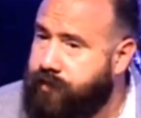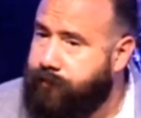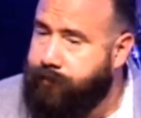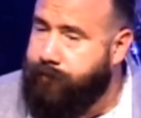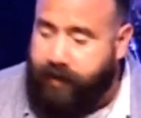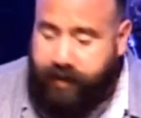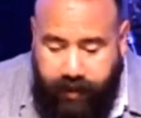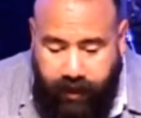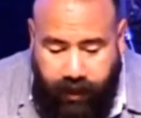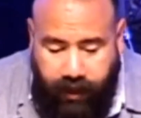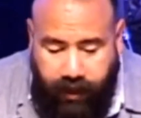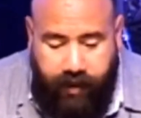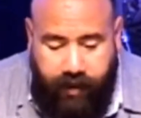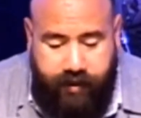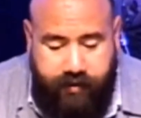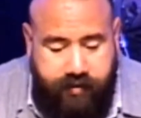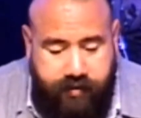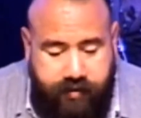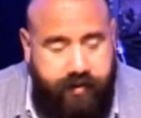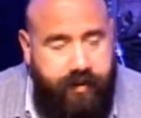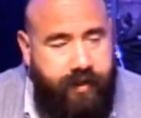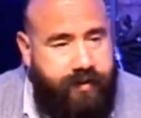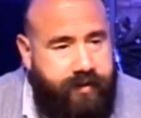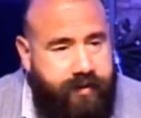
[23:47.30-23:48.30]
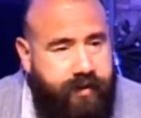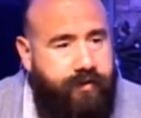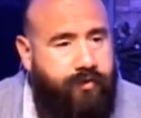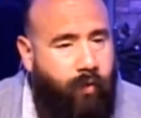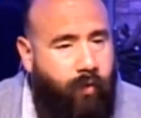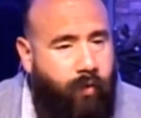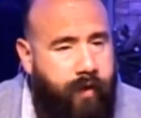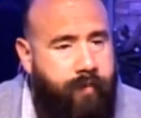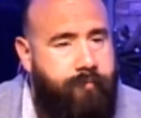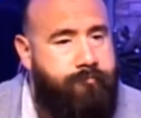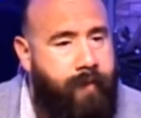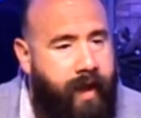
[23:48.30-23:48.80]
Because this is
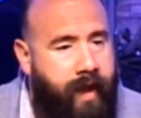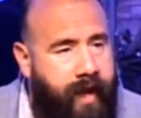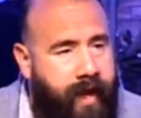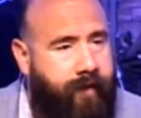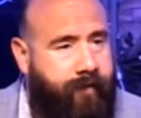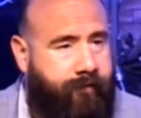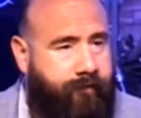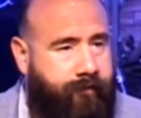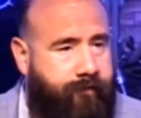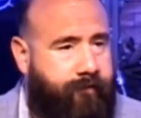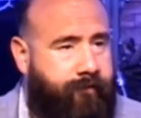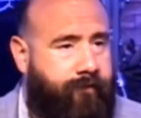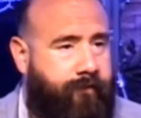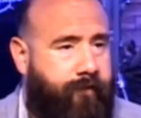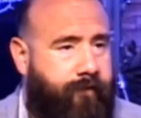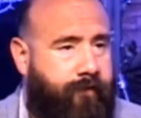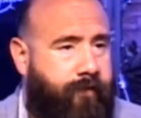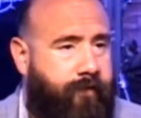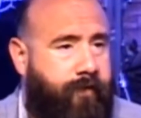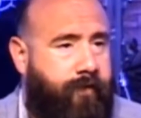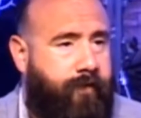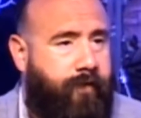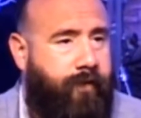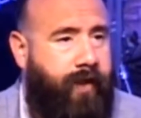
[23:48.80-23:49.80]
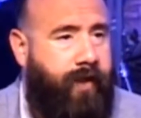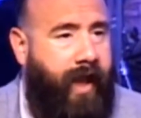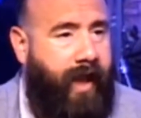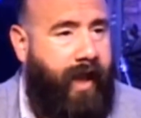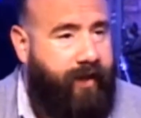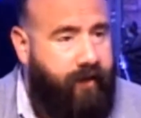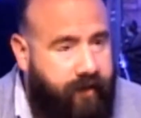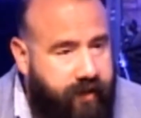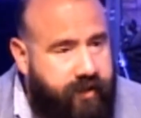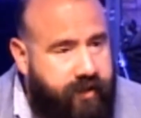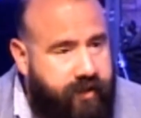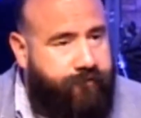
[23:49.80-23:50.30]
what makes,
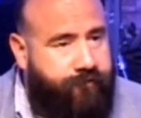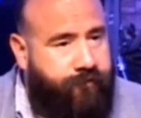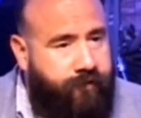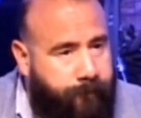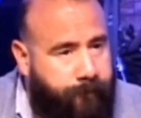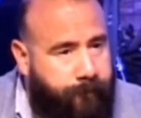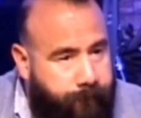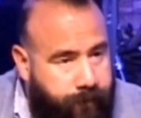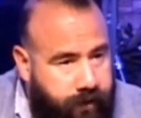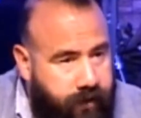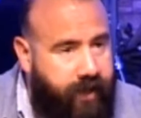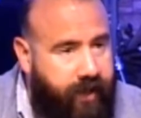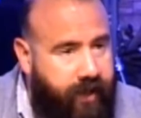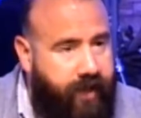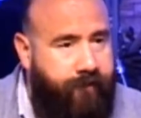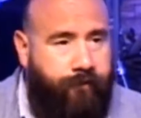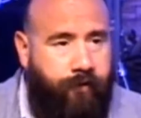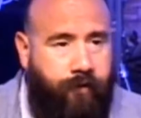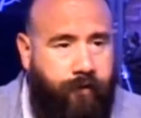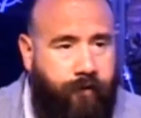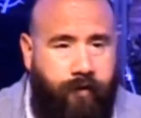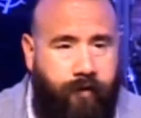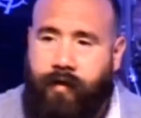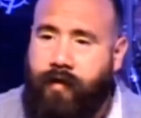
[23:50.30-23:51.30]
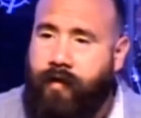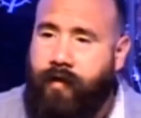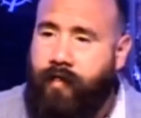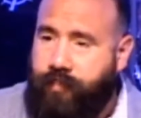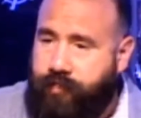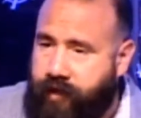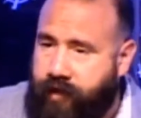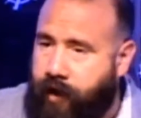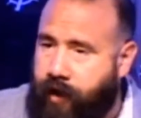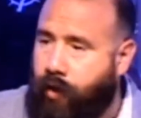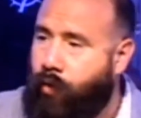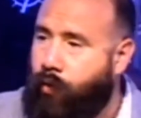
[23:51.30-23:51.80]
at least for the believer,
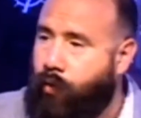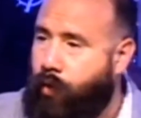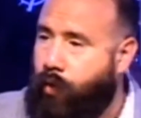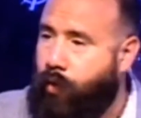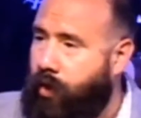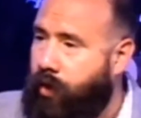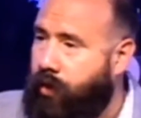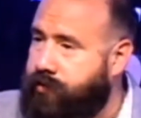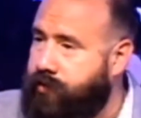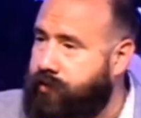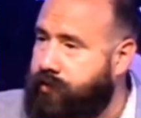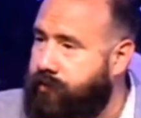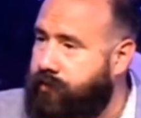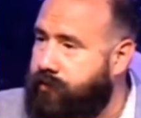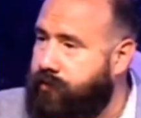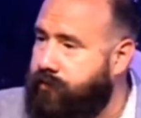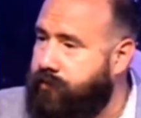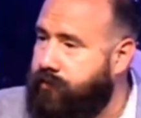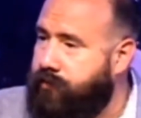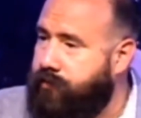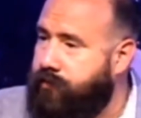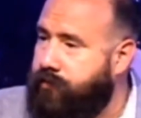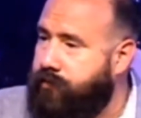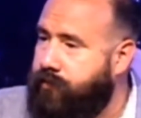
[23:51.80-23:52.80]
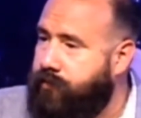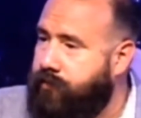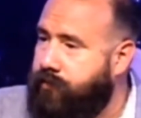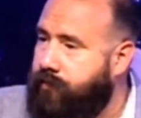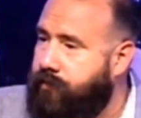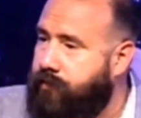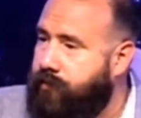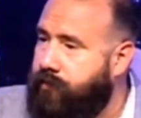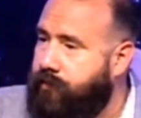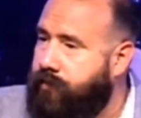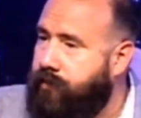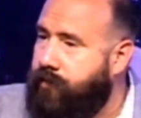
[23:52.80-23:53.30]
their world.
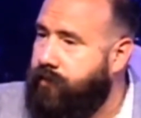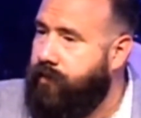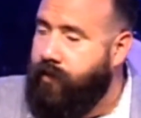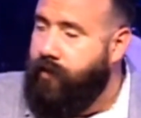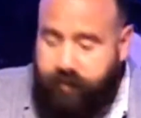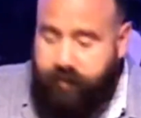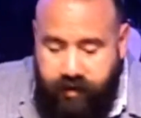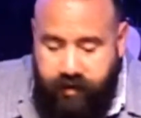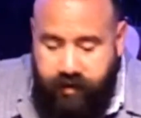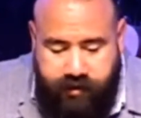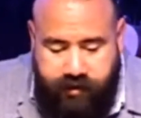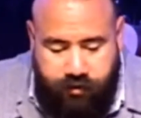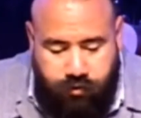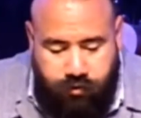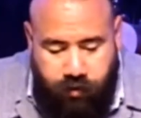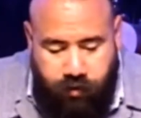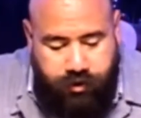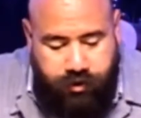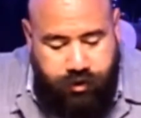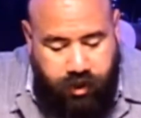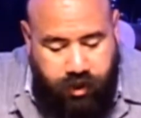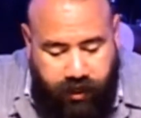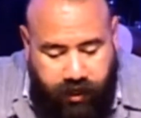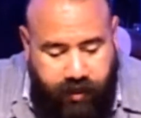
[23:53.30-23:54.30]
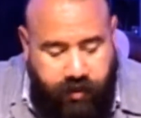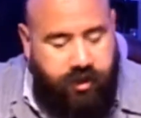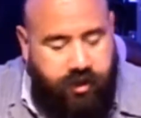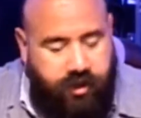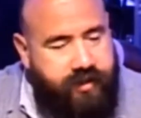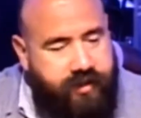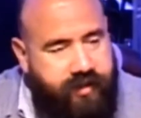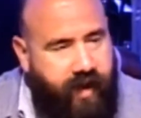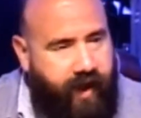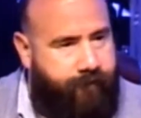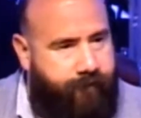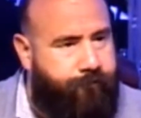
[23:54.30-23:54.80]
This is what
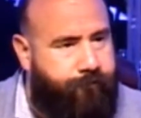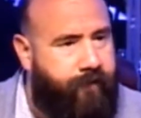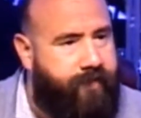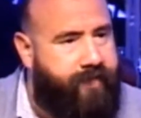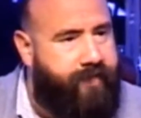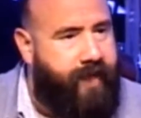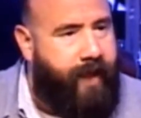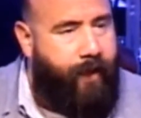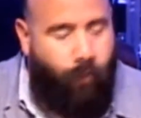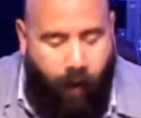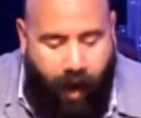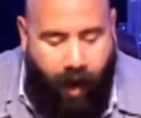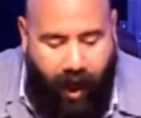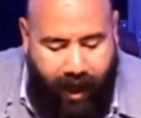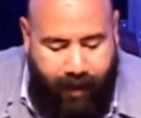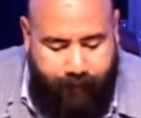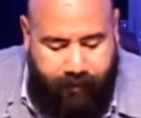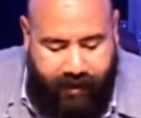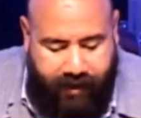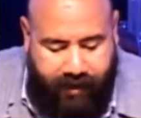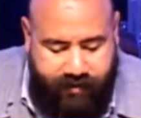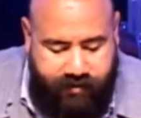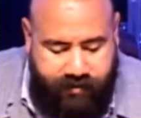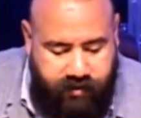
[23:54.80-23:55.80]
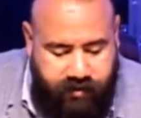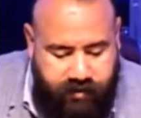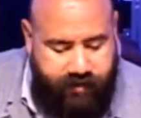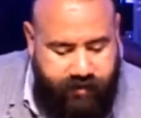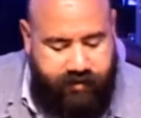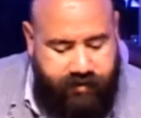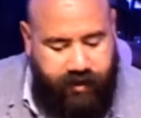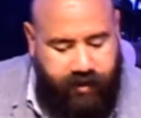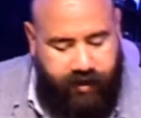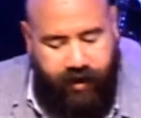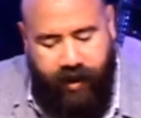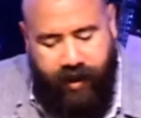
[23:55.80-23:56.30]
changes everything. Why? Because
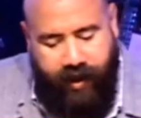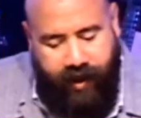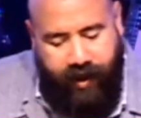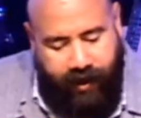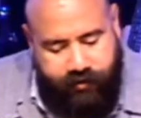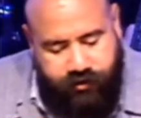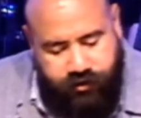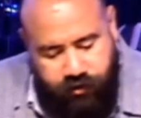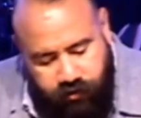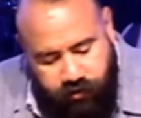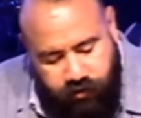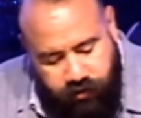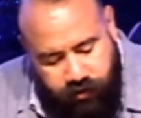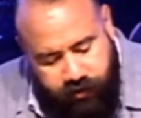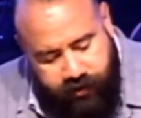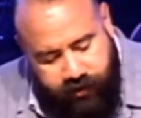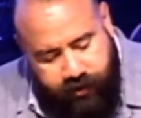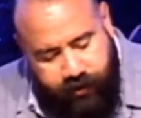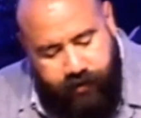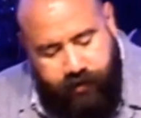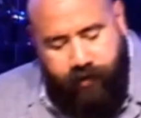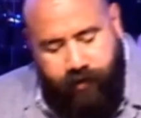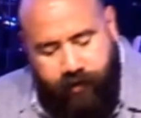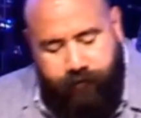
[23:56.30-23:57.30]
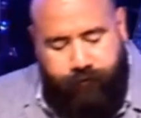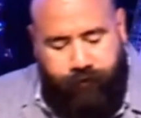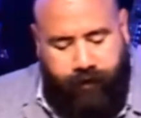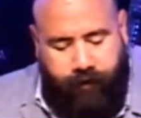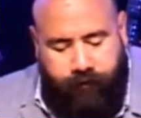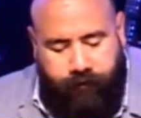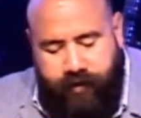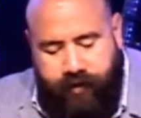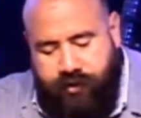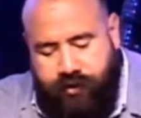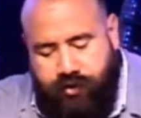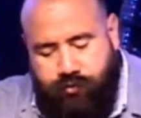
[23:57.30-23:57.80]
listen, as you look at
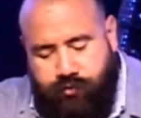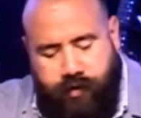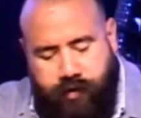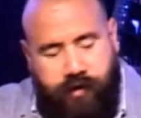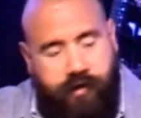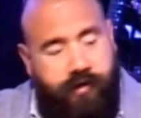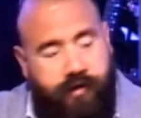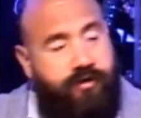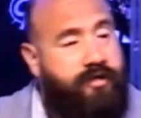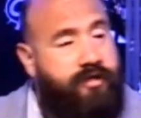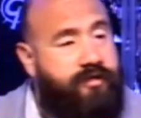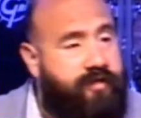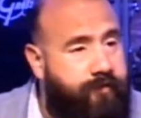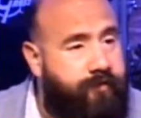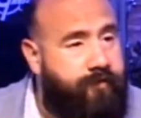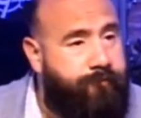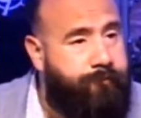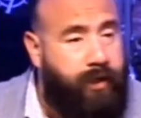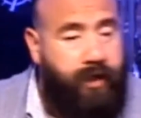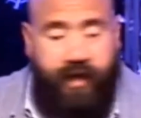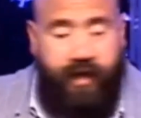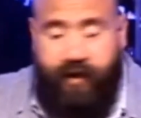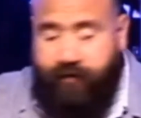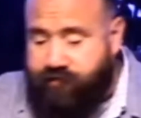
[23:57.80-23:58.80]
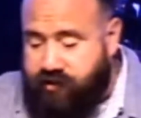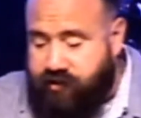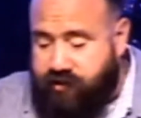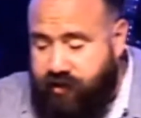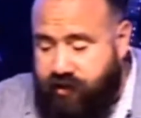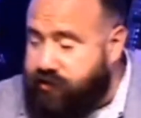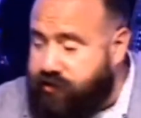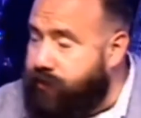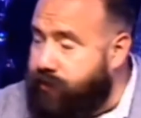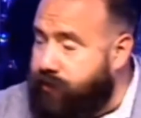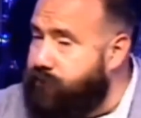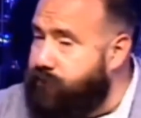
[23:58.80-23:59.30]
various religions and belief
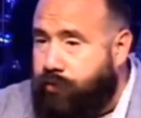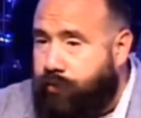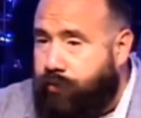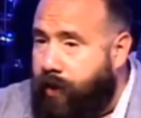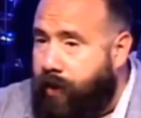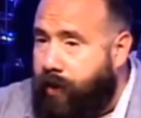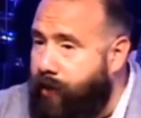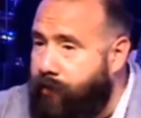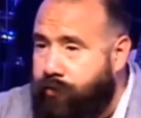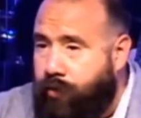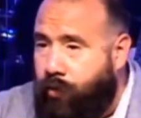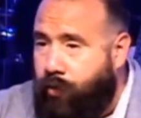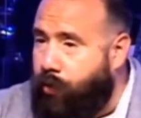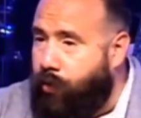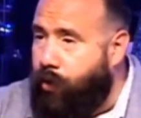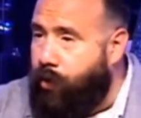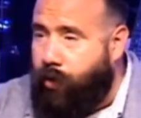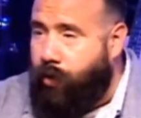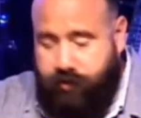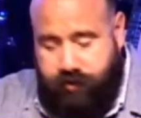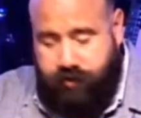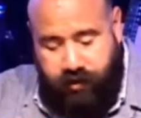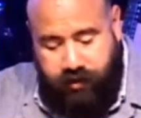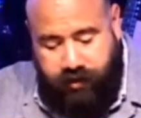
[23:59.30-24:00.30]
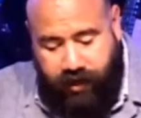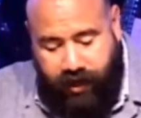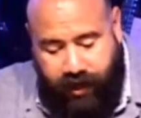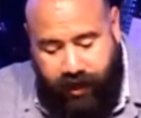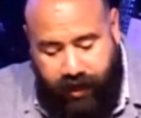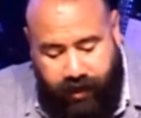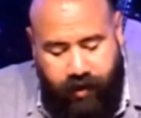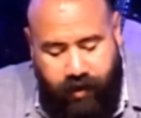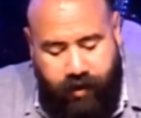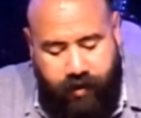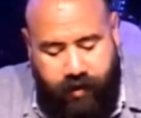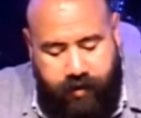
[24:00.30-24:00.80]
systems around the world
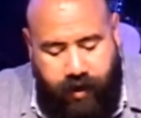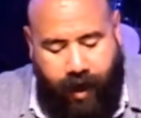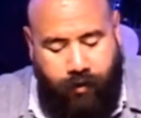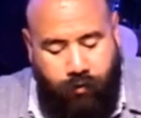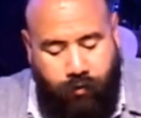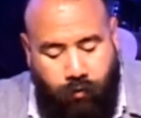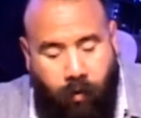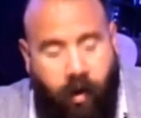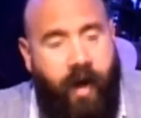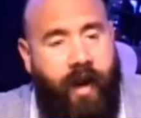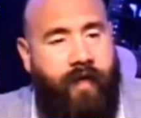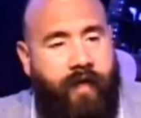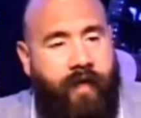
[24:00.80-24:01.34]
today, not one